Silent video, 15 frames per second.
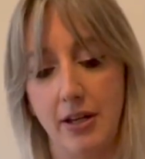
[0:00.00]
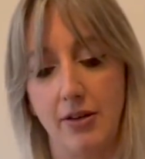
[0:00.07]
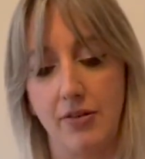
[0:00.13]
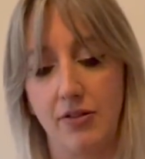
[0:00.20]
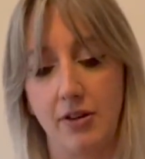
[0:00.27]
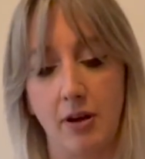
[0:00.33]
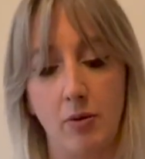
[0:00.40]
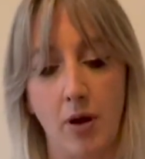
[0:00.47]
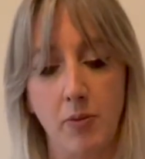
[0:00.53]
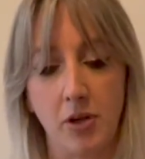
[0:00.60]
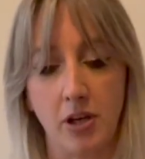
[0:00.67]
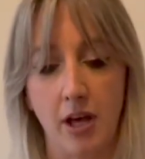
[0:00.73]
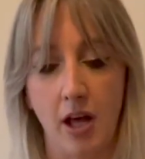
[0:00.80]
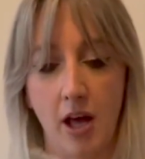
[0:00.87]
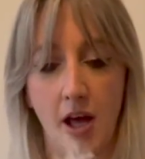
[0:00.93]
So I'm going
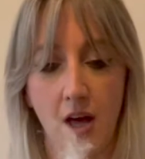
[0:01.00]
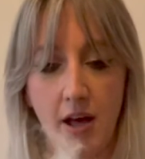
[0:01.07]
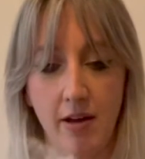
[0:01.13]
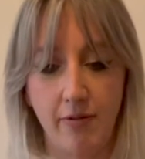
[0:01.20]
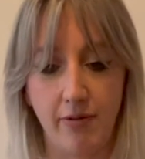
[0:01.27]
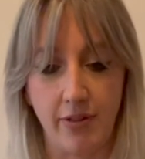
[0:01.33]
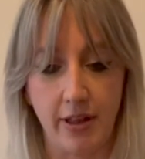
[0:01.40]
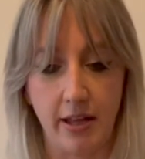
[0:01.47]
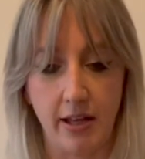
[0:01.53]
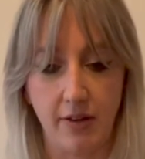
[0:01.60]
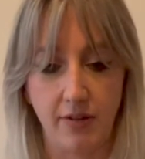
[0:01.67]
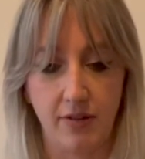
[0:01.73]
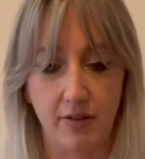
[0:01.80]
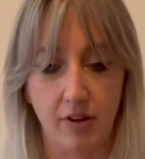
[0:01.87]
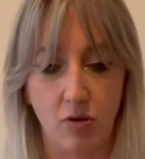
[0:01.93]
to halve
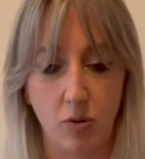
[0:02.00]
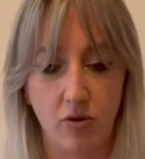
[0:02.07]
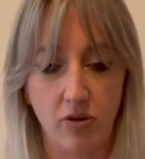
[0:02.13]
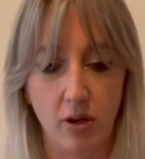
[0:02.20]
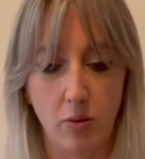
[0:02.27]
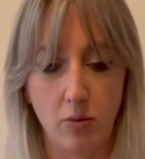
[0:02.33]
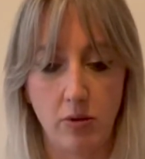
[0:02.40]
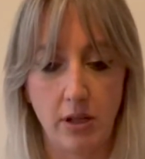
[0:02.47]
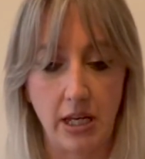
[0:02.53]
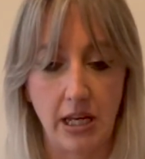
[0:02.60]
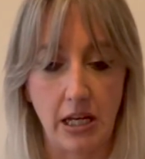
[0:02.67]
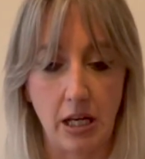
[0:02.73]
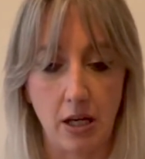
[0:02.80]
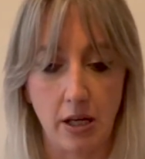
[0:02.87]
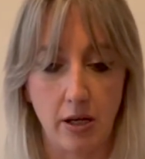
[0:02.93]
this because we don't
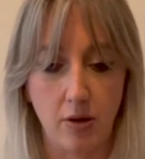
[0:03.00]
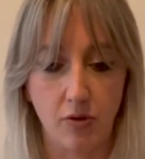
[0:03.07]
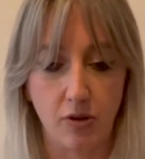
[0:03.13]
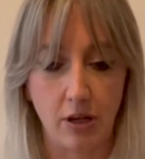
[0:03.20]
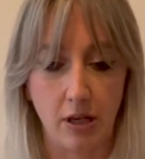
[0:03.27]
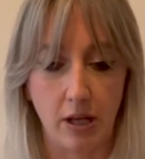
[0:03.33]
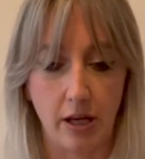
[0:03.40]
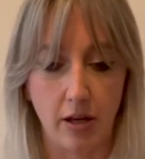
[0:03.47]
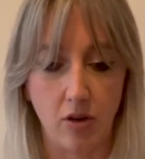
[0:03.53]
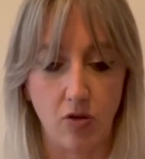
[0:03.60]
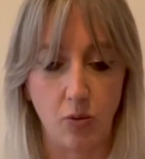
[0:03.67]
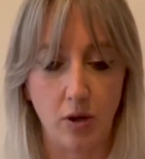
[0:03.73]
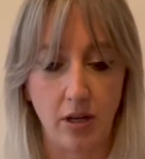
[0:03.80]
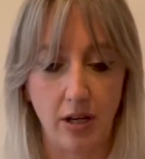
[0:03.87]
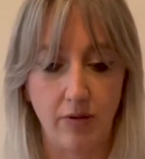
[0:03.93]
need loads and
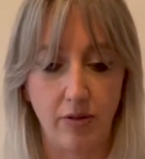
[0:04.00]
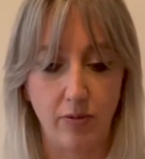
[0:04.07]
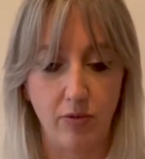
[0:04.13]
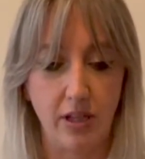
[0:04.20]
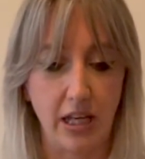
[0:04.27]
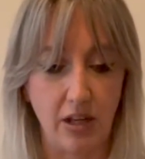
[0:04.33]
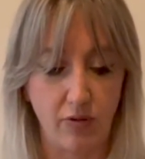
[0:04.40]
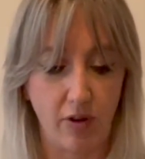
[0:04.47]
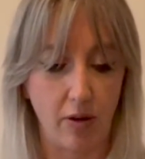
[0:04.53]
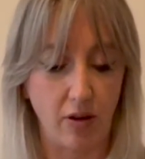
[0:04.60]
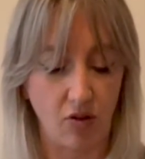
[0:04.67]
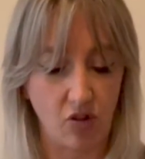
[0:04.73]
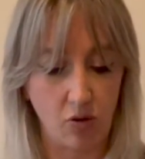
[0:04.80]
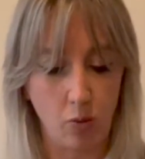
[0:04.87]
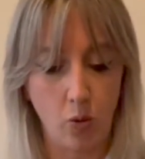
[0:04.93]
loads, we only need very
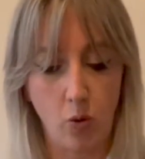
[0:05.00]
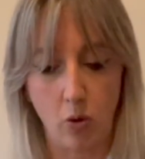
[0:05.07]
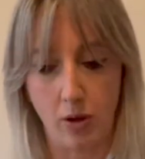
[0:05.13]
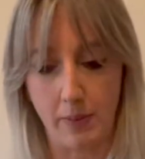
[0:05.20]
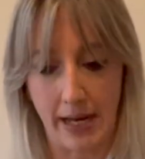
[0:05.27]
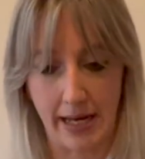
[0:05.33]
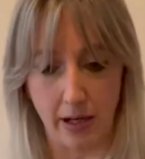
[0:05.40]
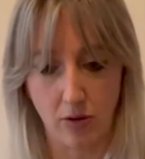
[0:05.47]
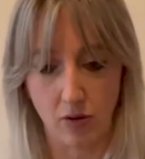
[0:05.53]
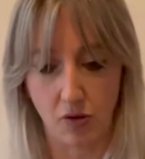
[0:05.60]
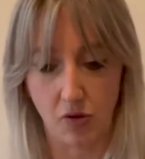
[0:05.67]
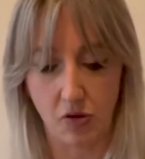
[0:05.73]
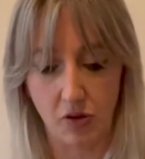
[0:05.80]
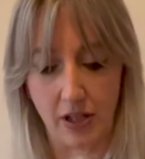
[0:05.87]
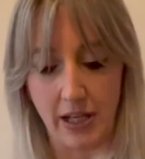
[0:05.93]
small
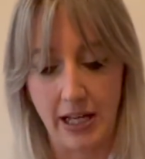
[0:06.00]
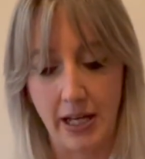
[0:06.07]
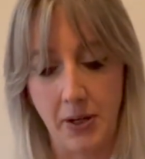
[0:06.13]
amounts.